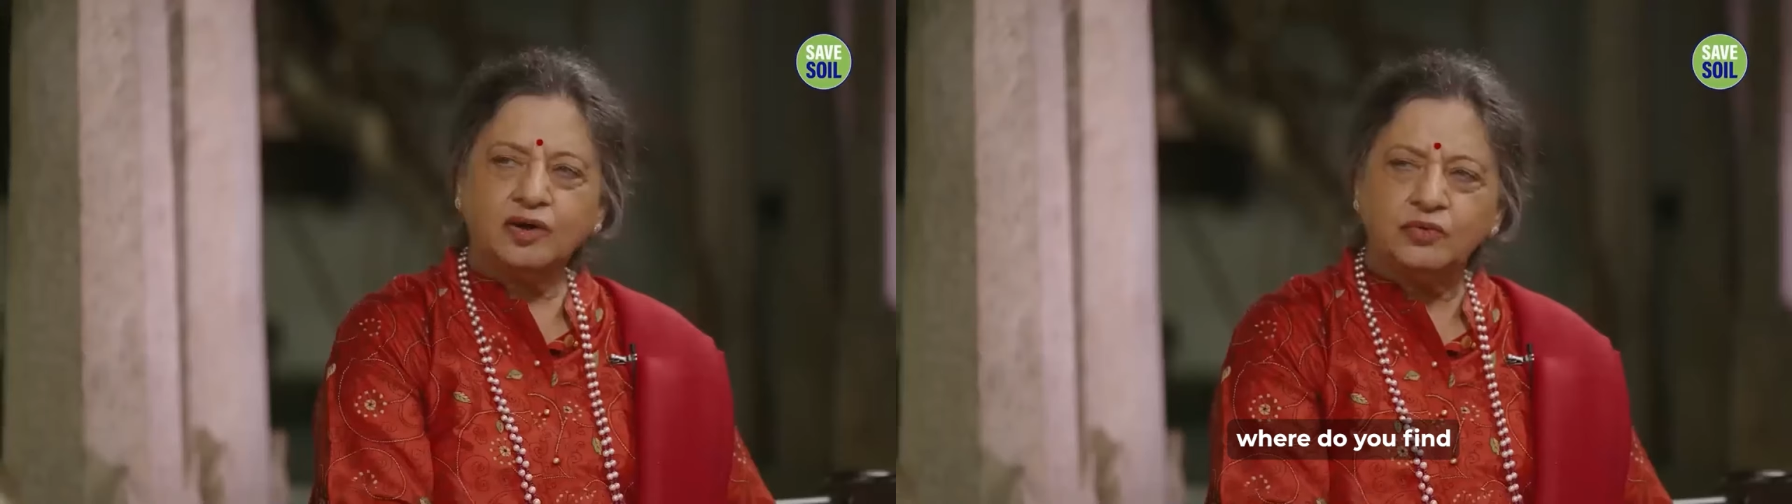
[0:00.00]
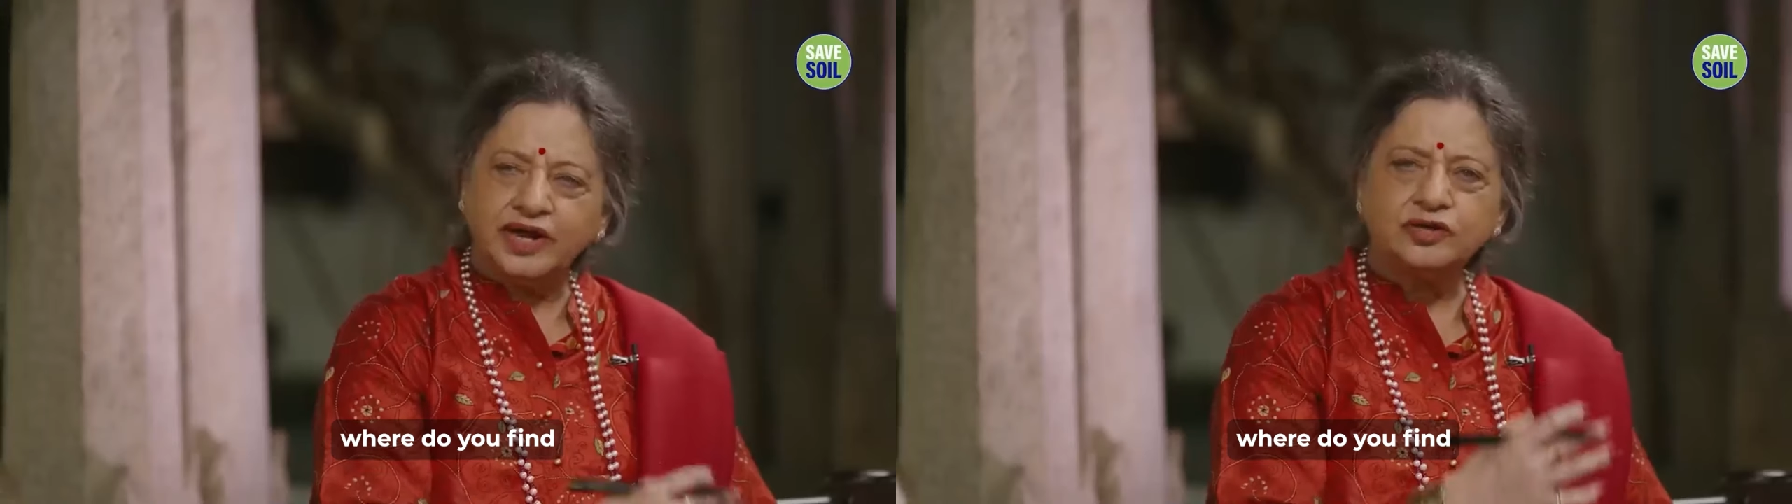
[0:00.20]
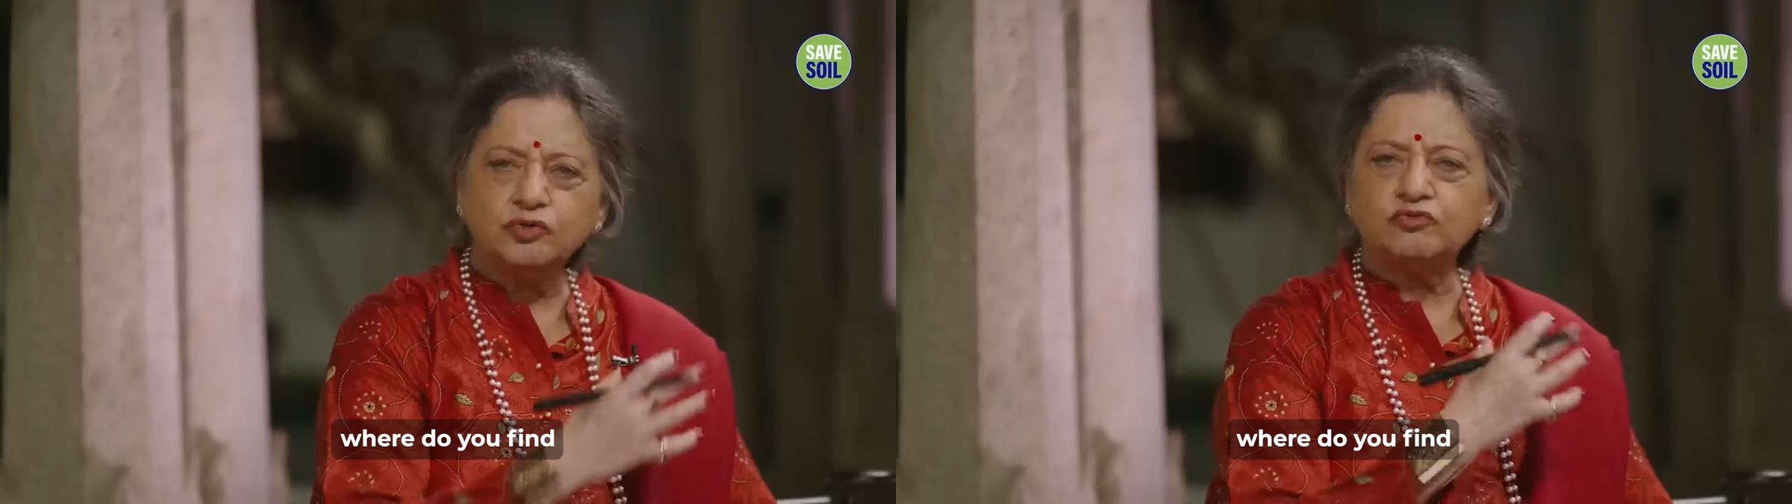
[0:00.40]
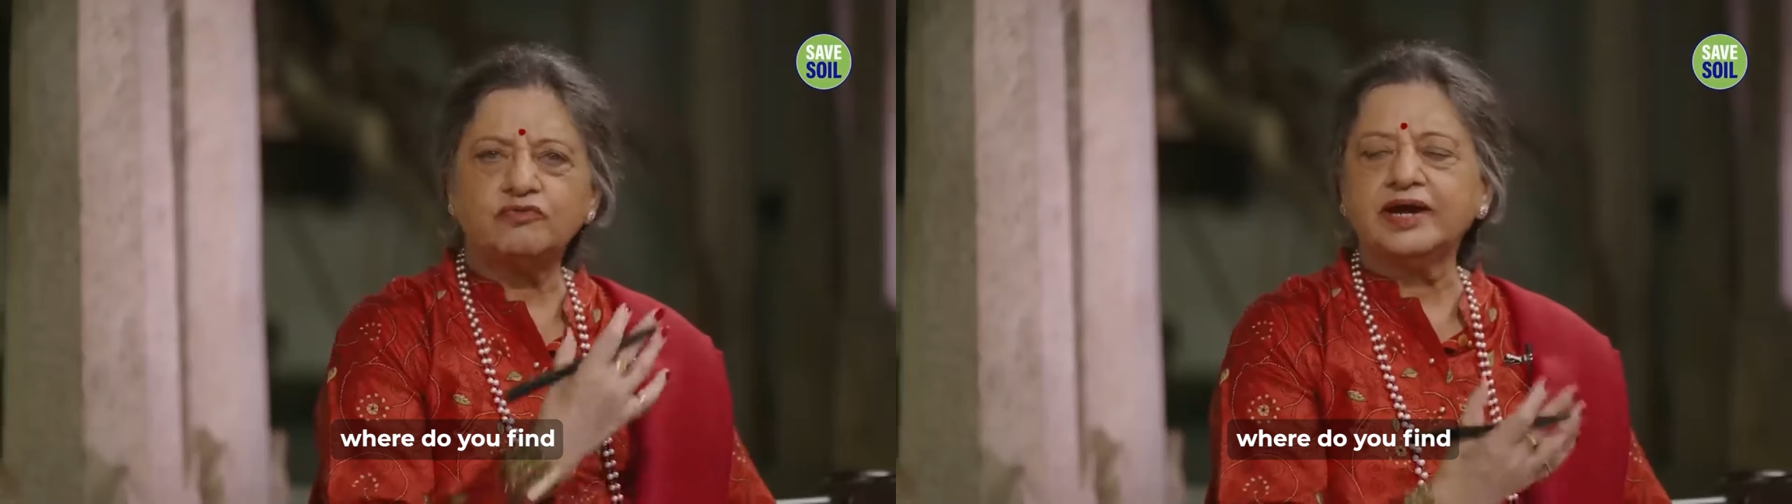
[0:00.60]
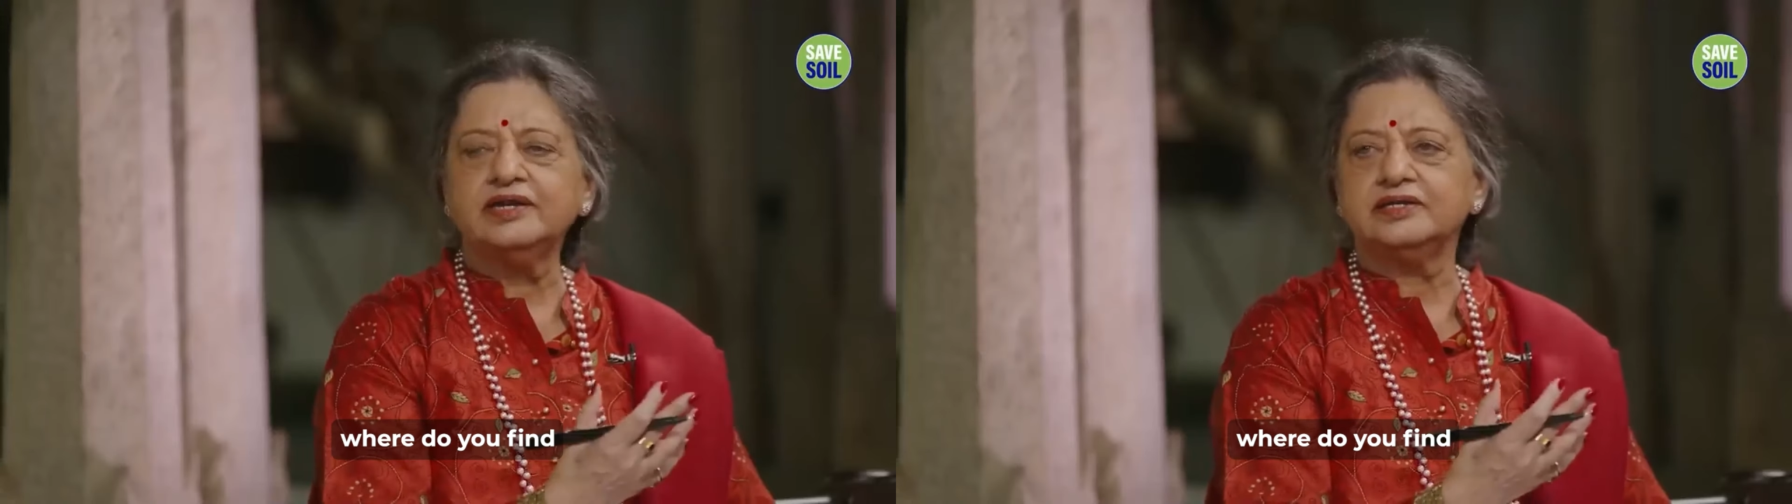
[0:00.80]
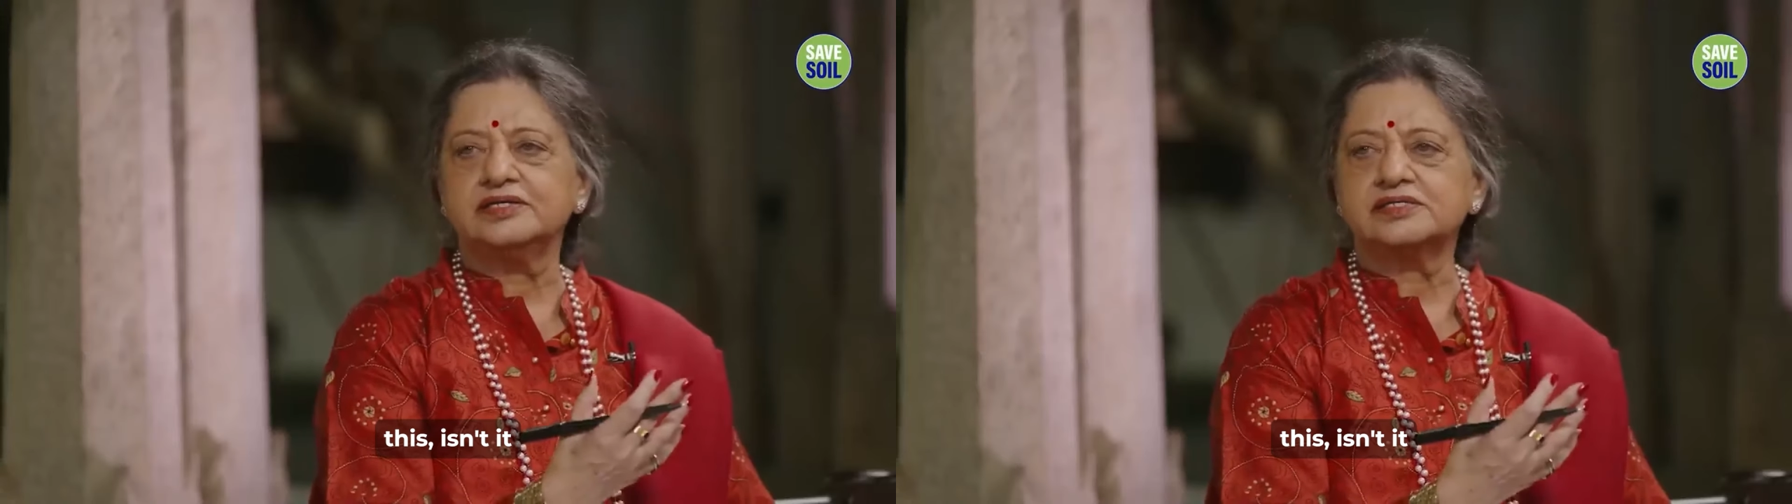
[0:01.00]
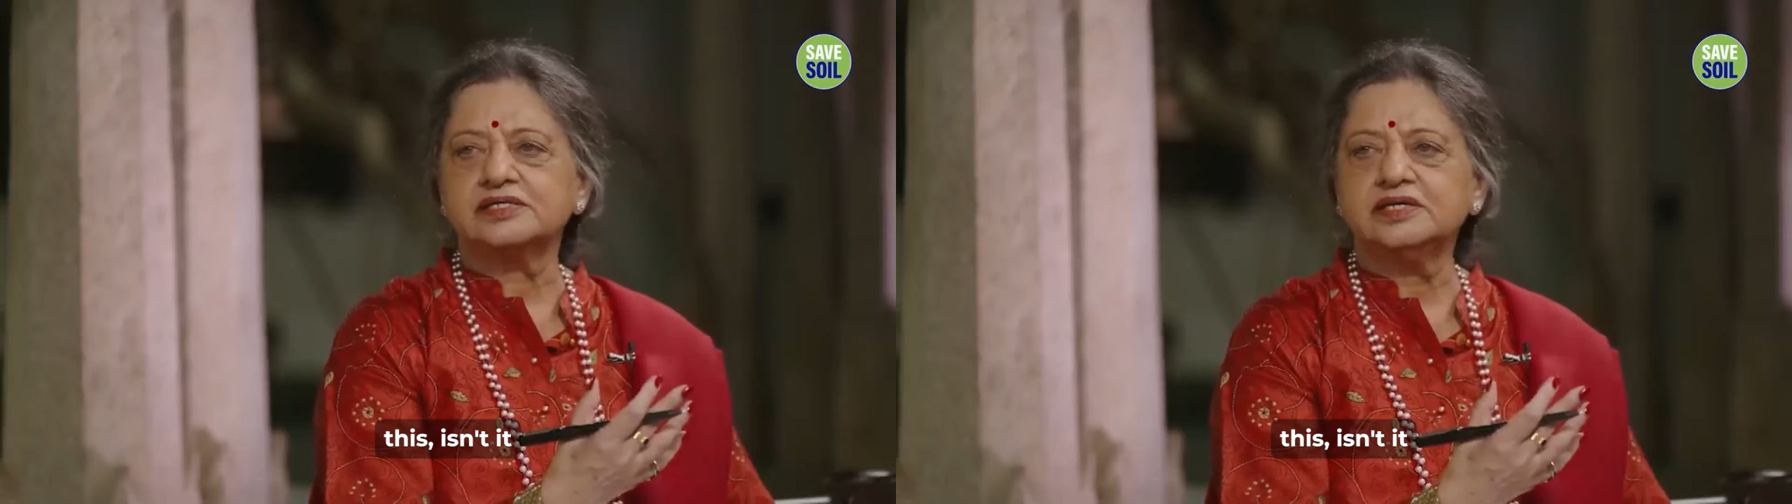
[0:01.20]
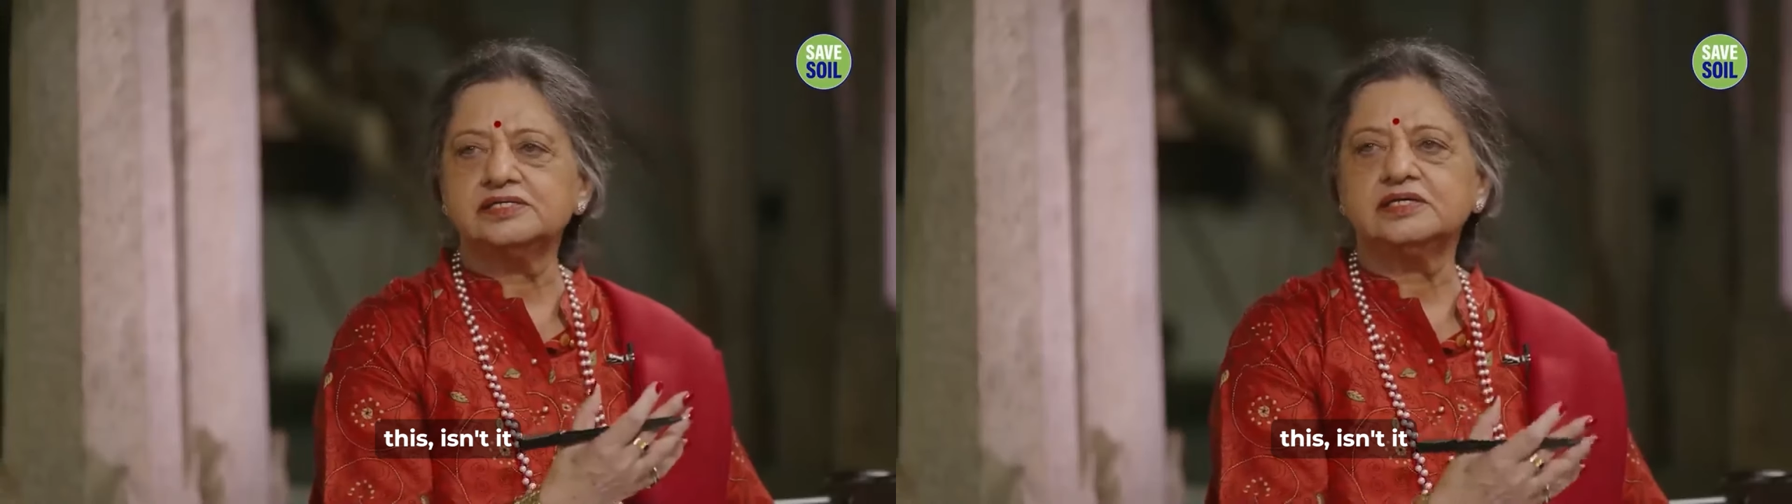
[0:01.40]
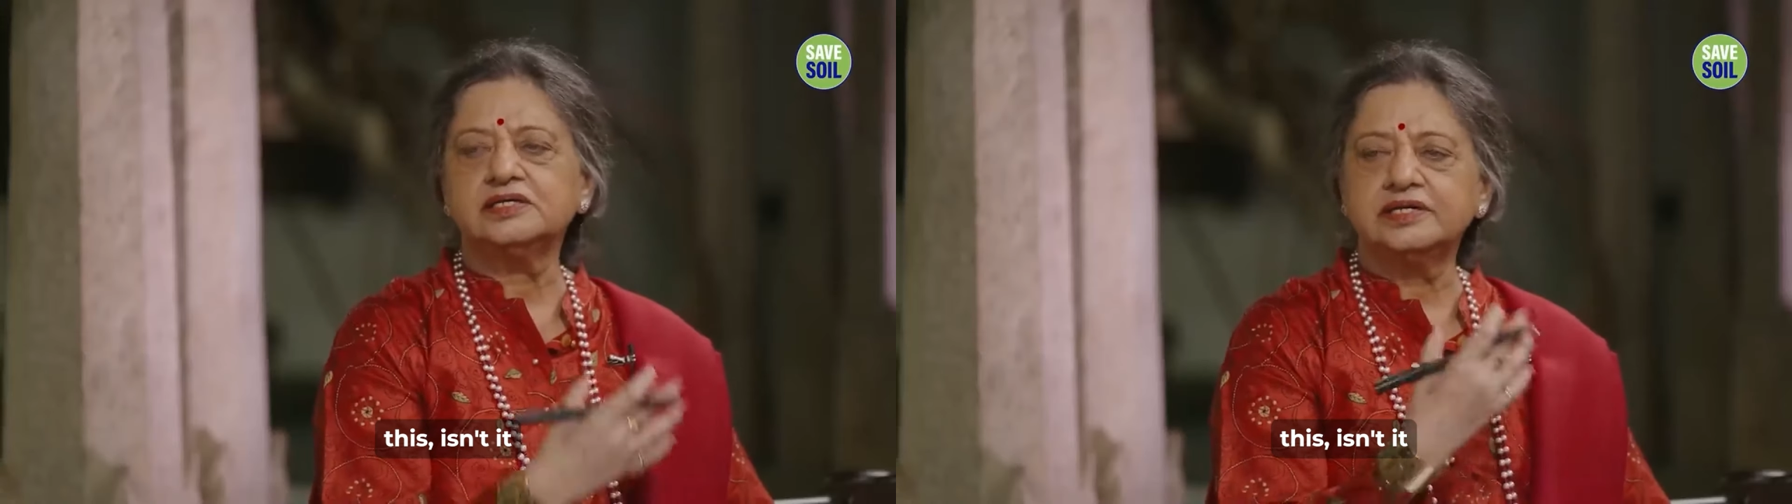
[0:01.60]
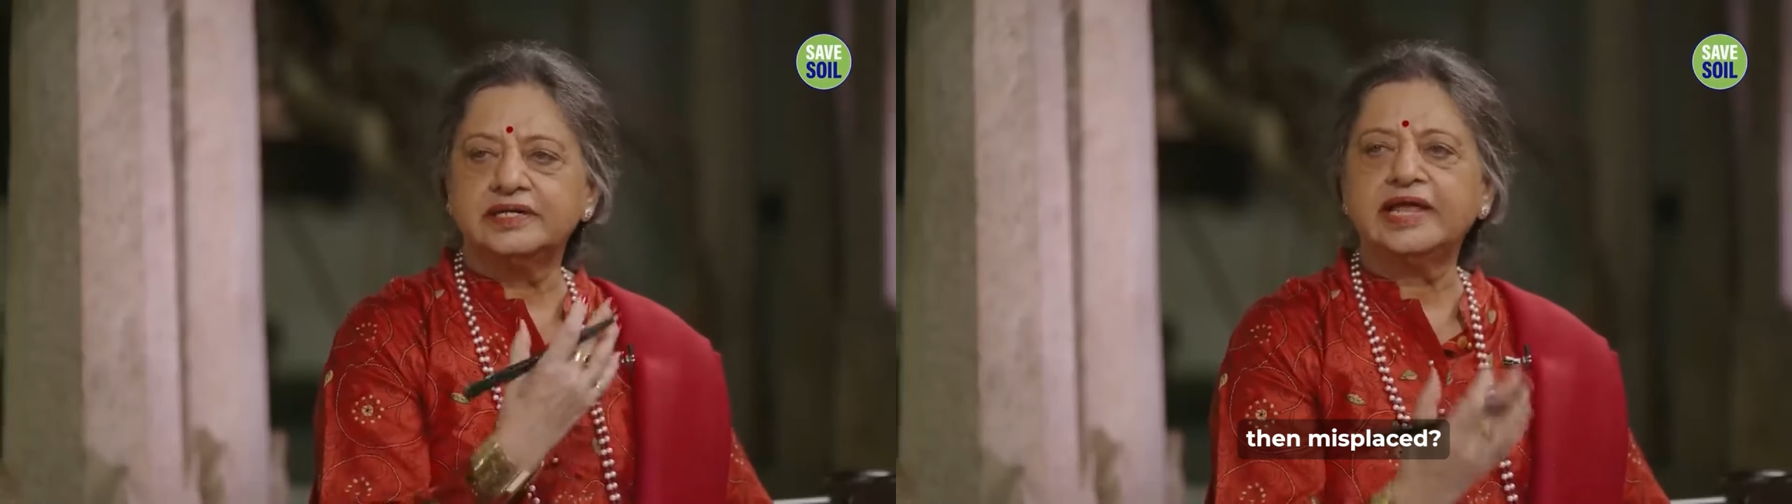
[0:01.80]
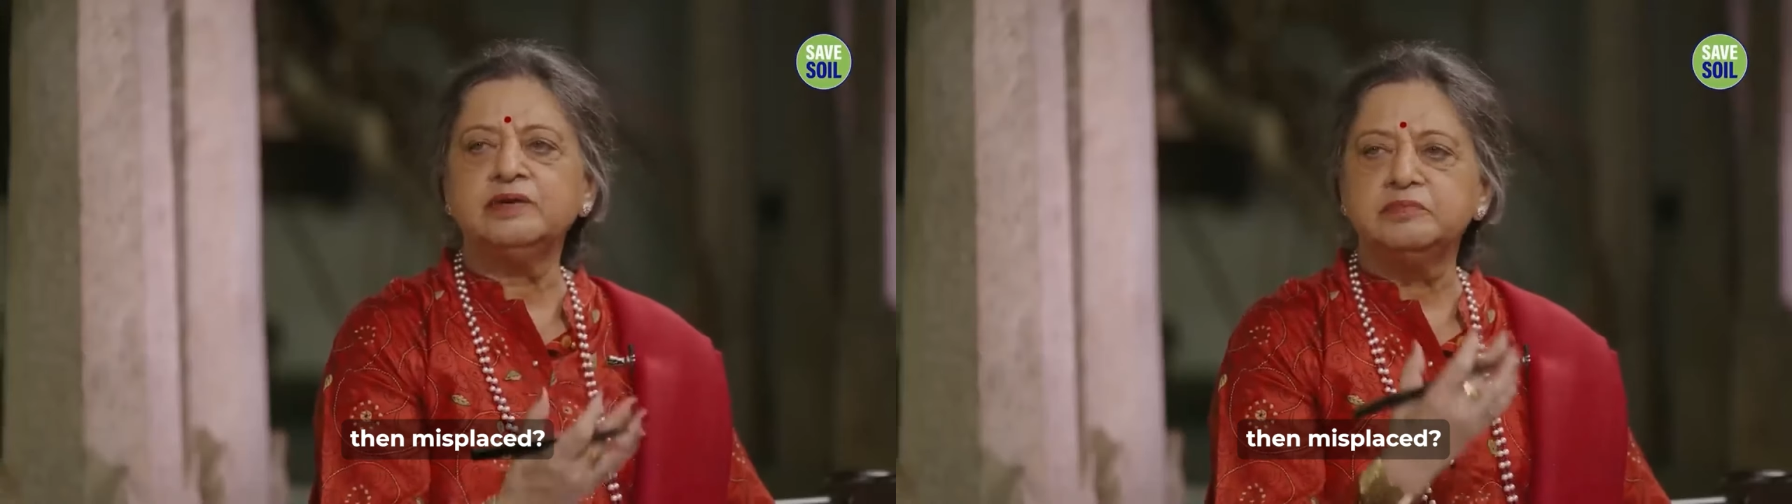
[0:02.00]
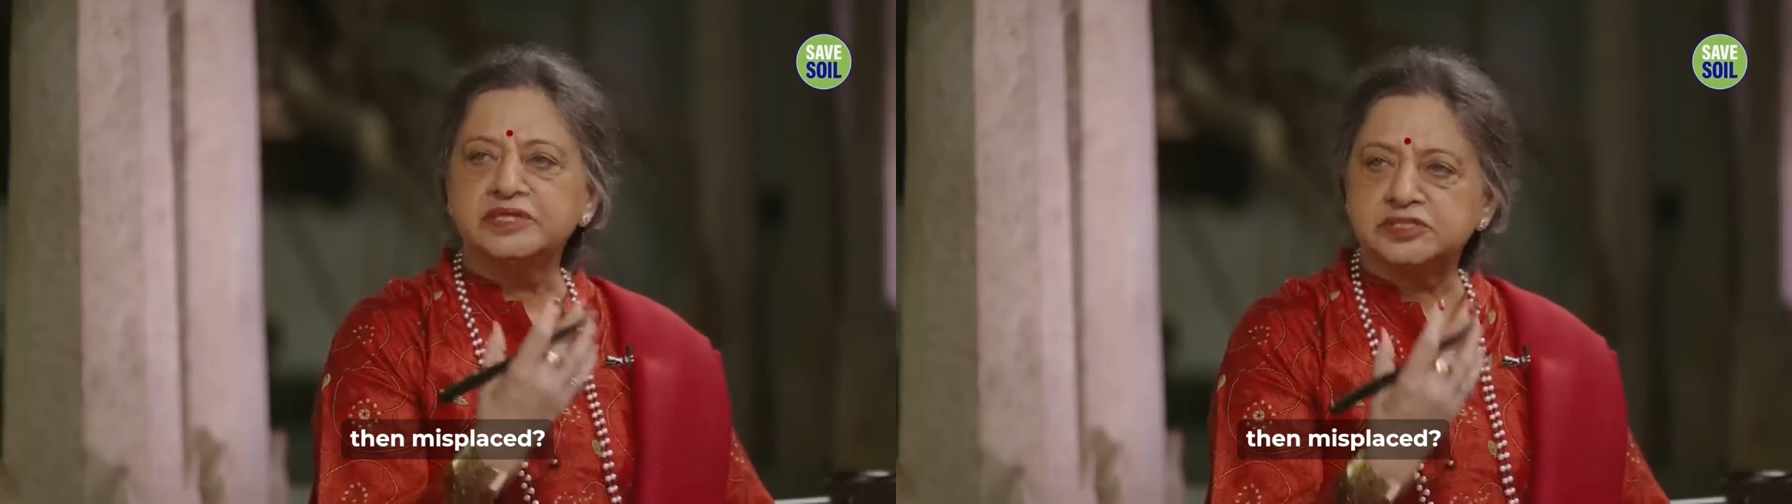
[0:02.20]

Where do you find this? Isn't it then